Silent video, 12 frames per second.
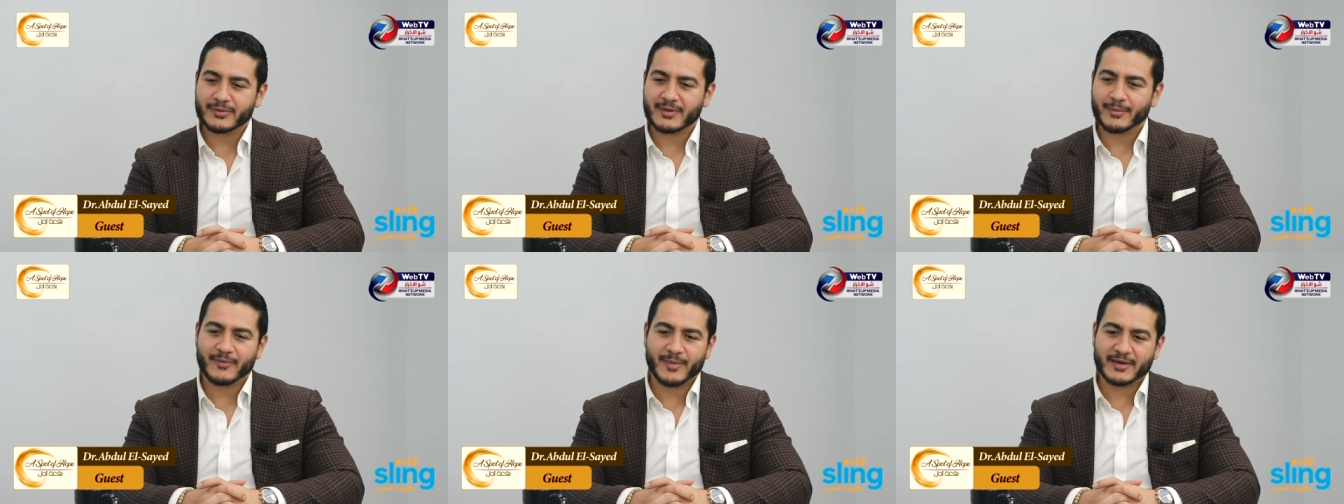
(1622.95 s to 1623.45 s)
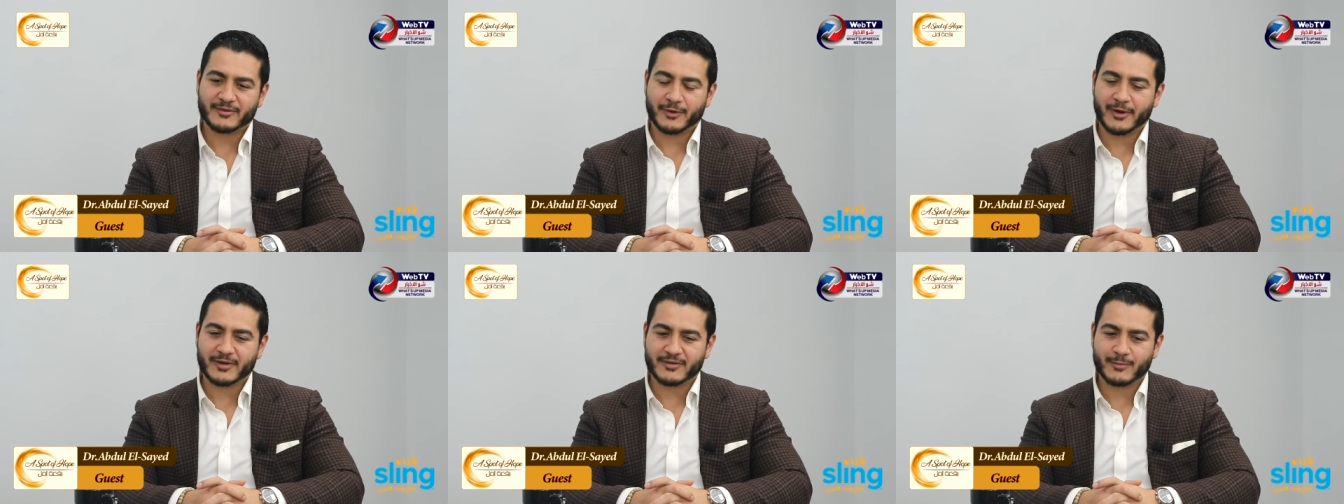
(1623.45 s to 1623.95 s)
some of my
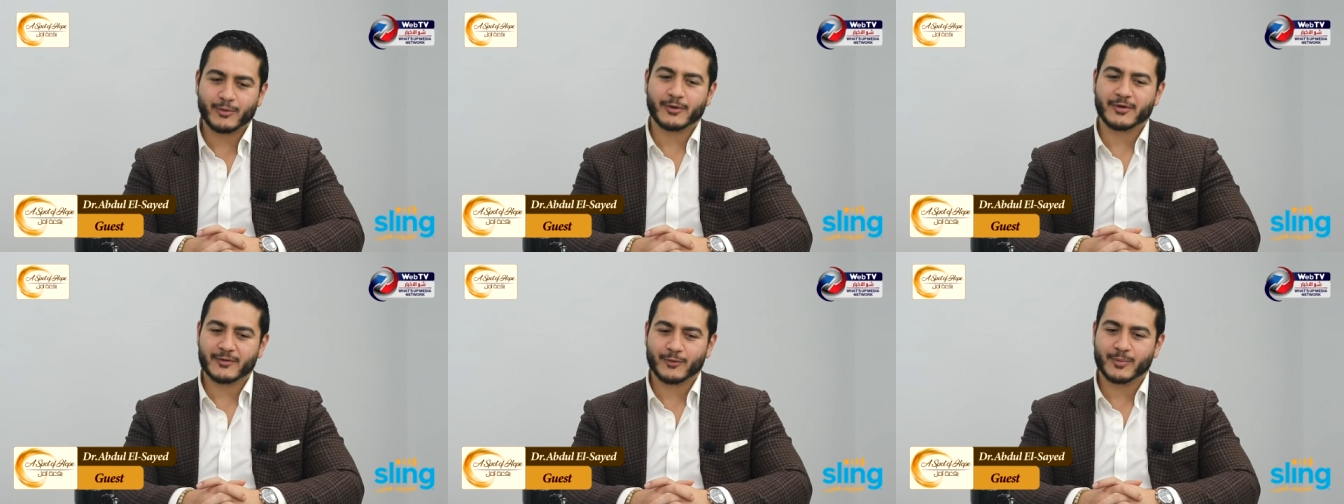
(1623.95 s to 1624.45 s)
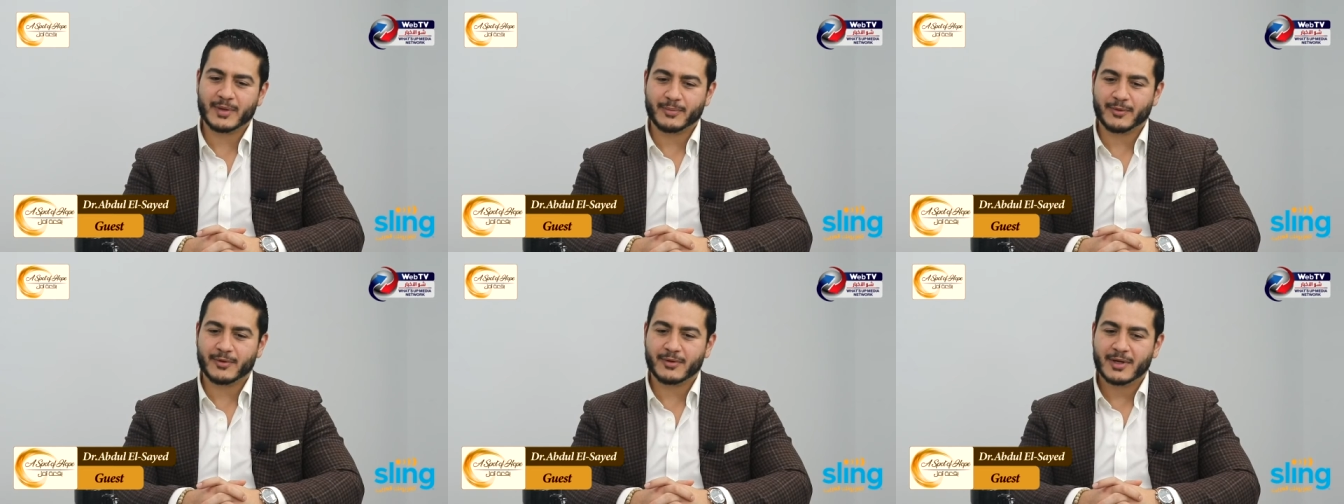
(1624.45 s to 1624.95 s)
strongest supporters were
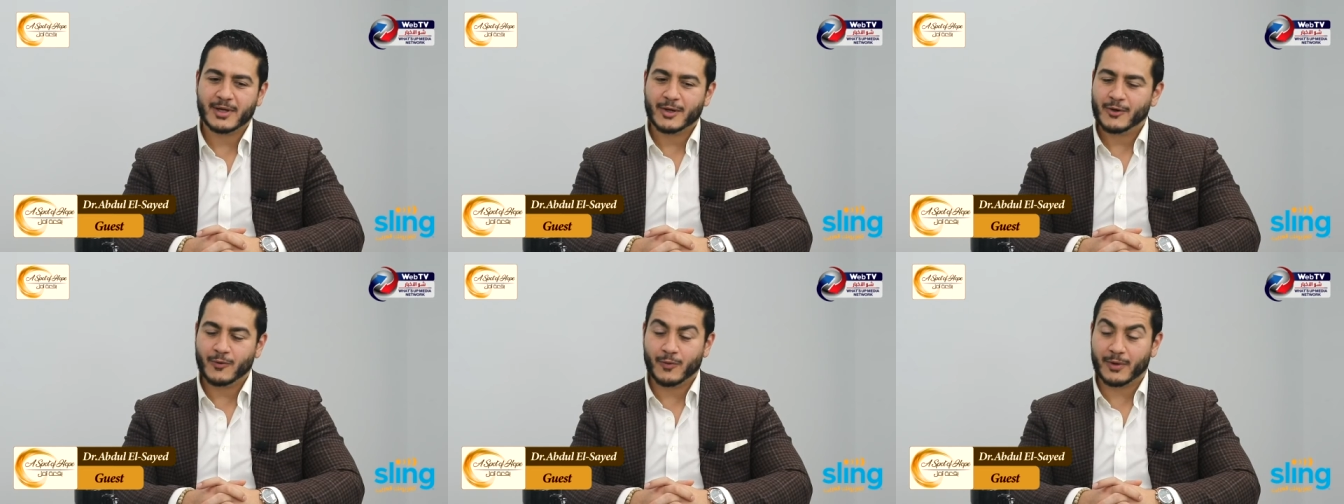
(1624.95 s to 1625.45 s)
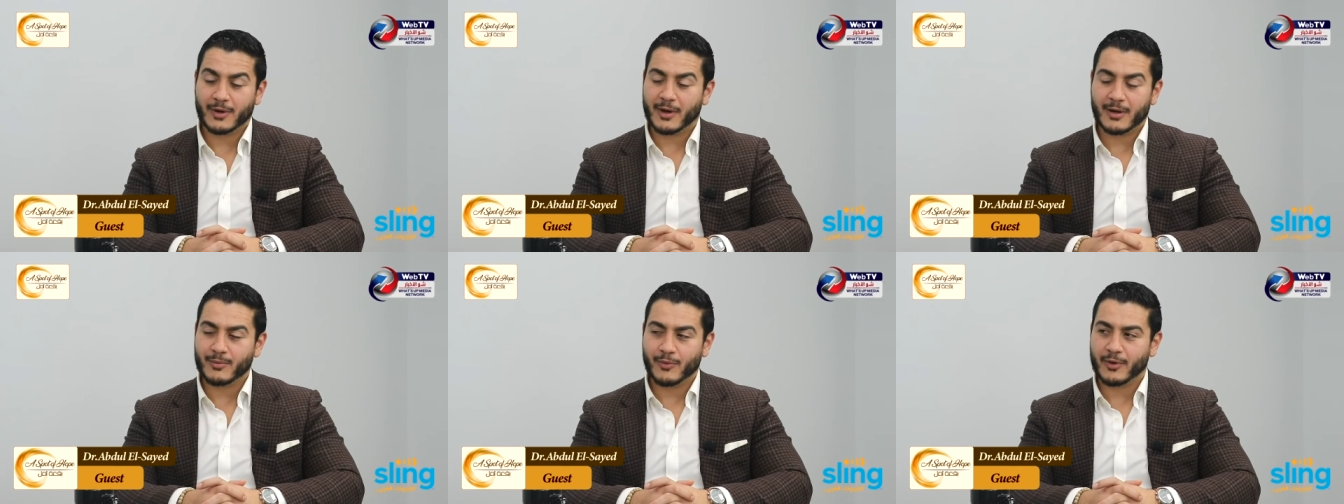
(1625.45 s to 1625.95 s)
people who weren't
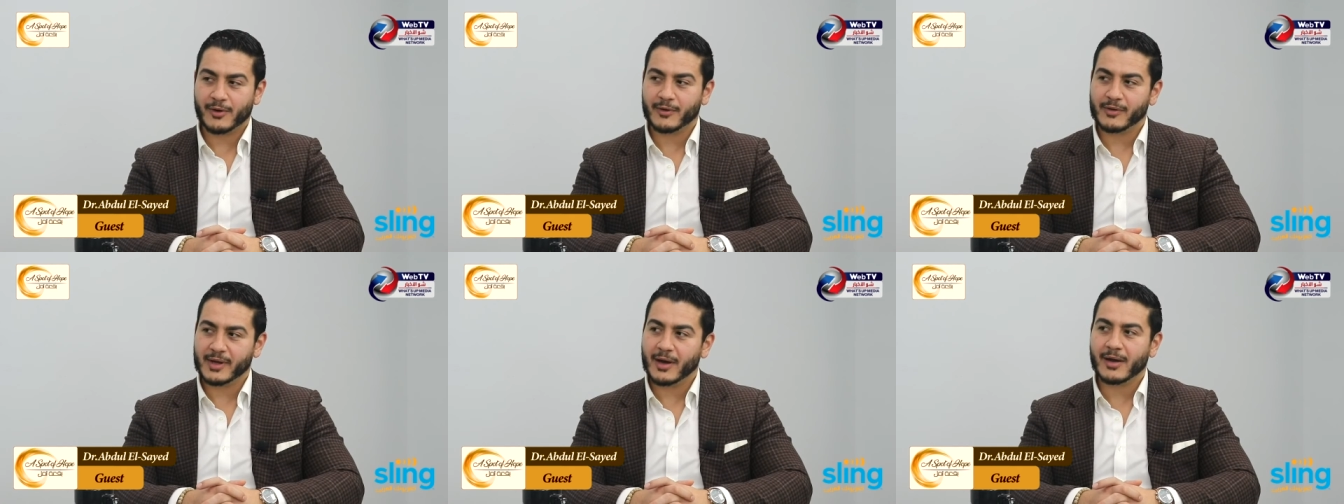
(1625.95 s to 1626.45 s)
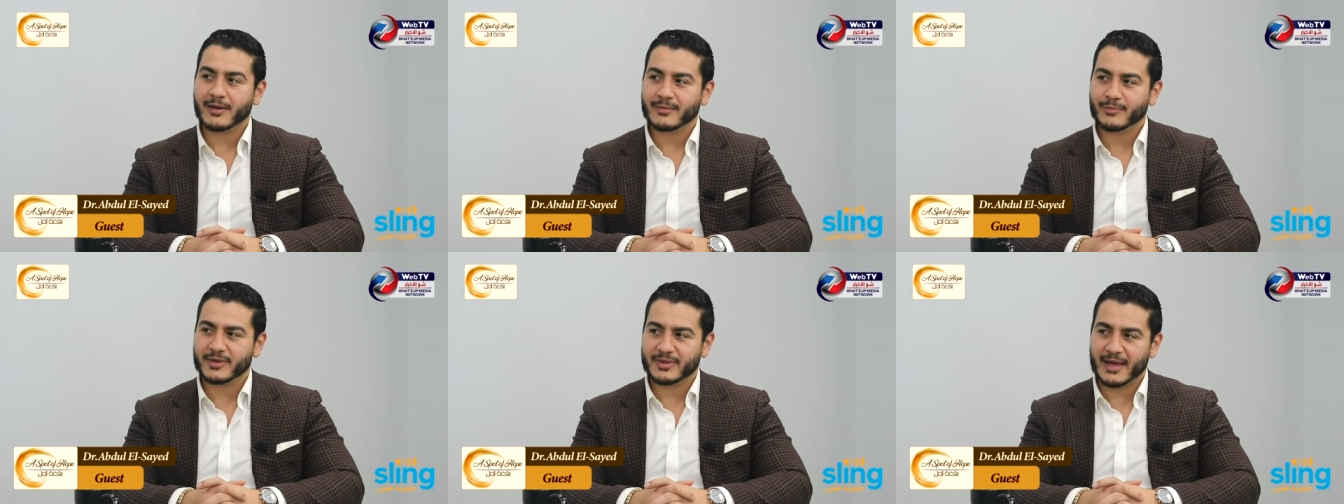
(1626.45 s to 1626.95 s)
on board early on,
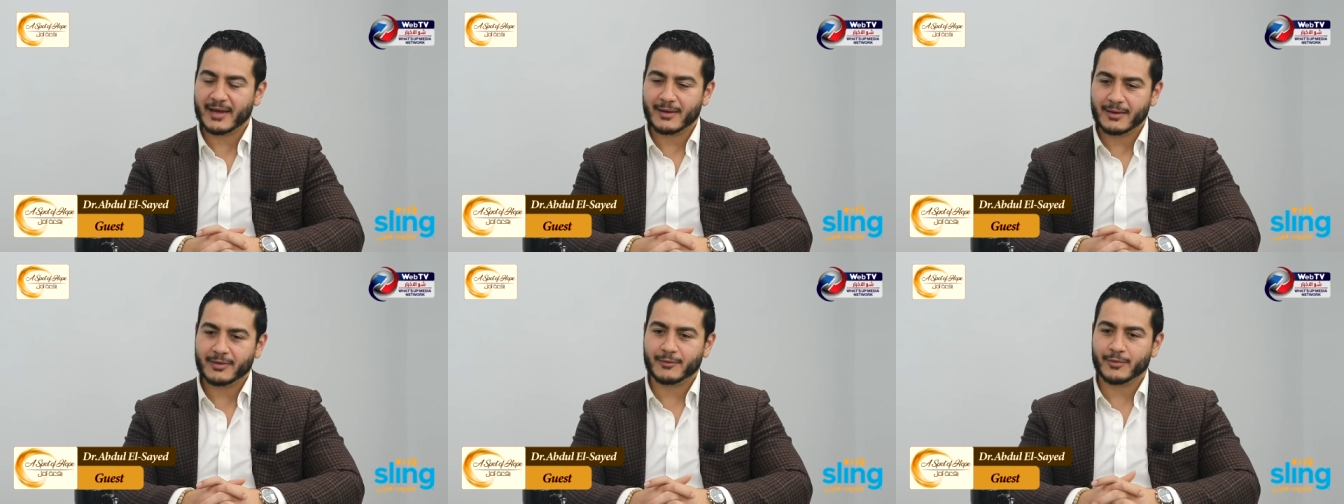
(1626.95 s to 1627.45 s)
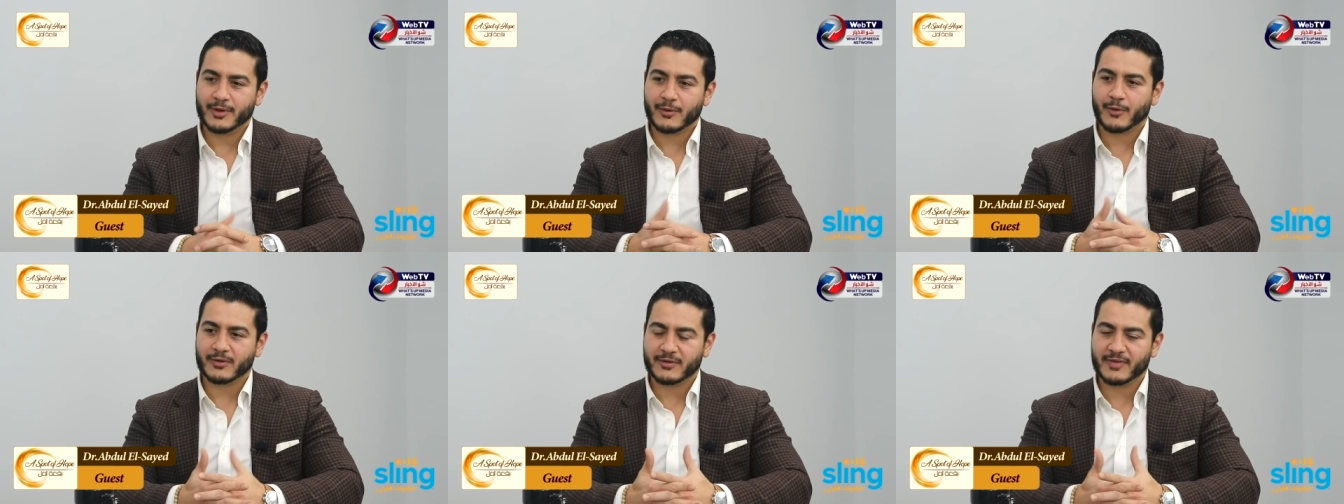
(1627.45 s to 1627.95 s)
but that through the
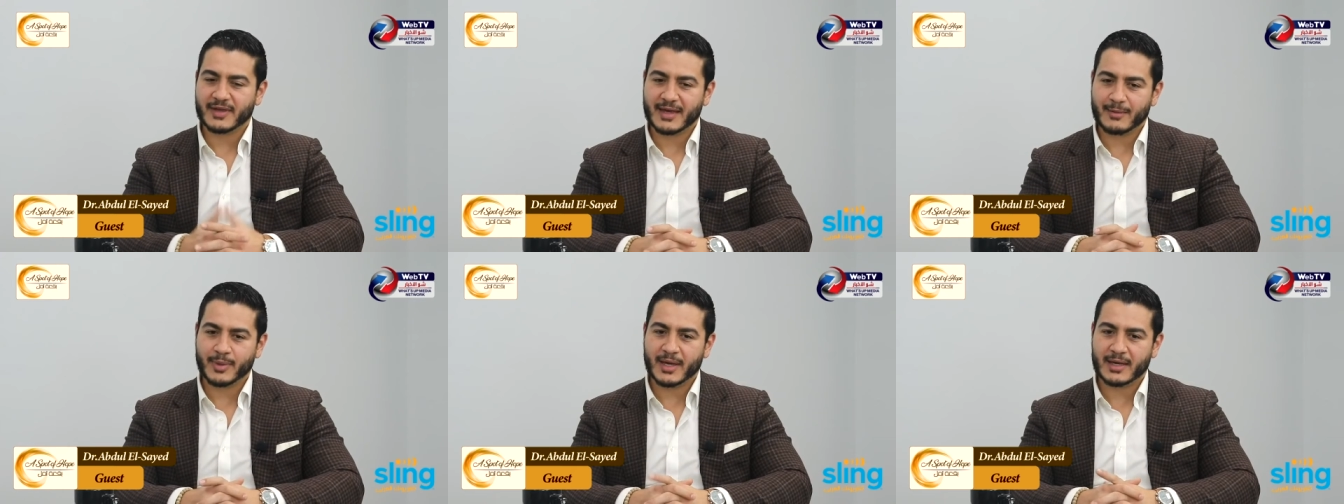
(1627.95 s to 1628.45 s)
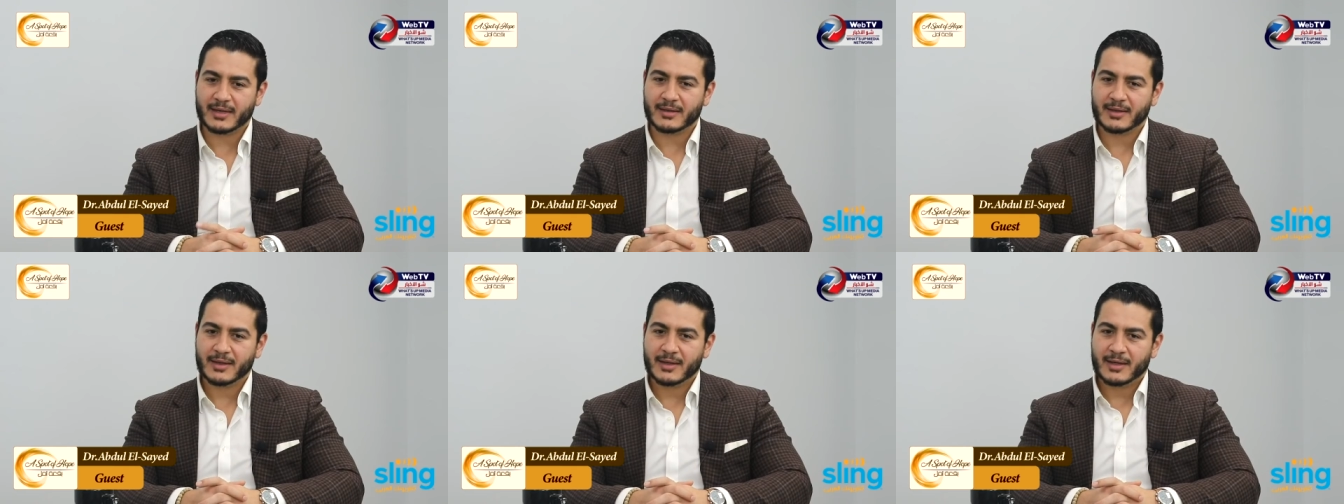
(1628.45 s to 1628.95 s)
course of the campaign
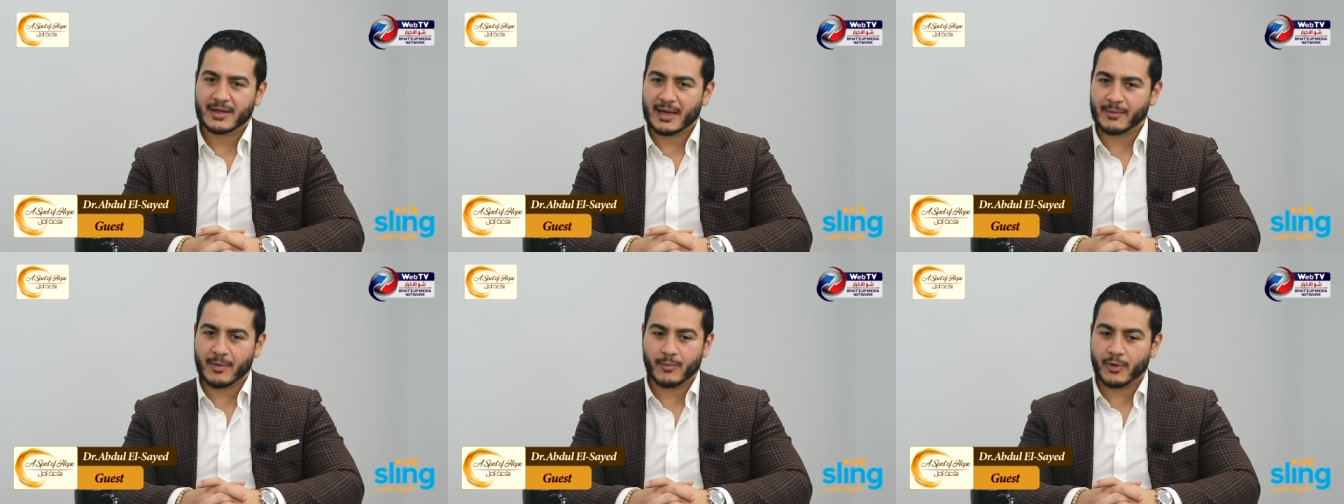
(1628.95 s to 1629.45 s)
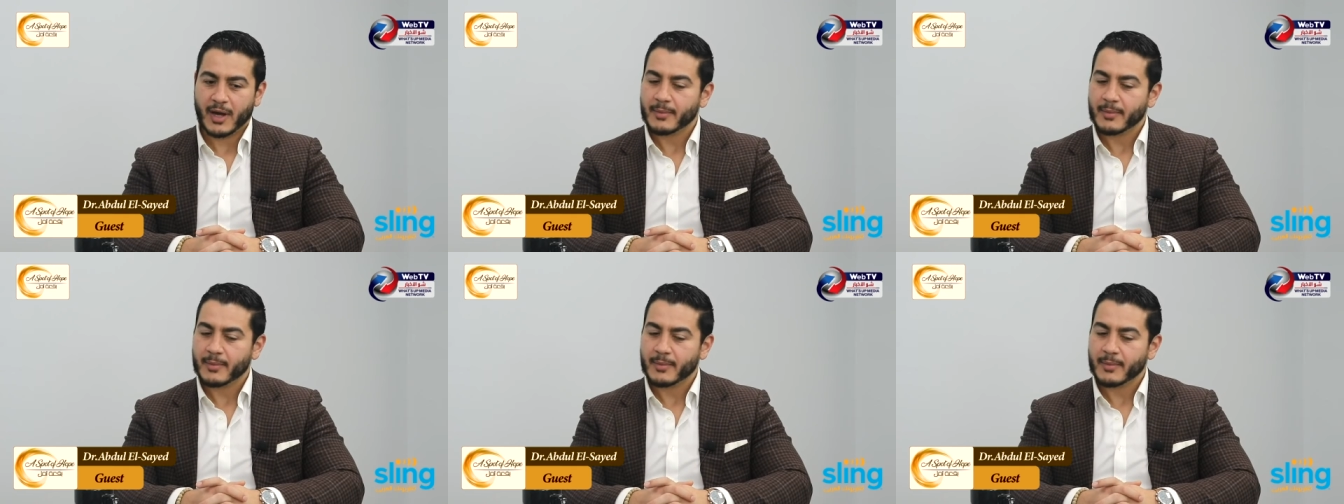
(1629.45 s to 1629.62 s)
came on board.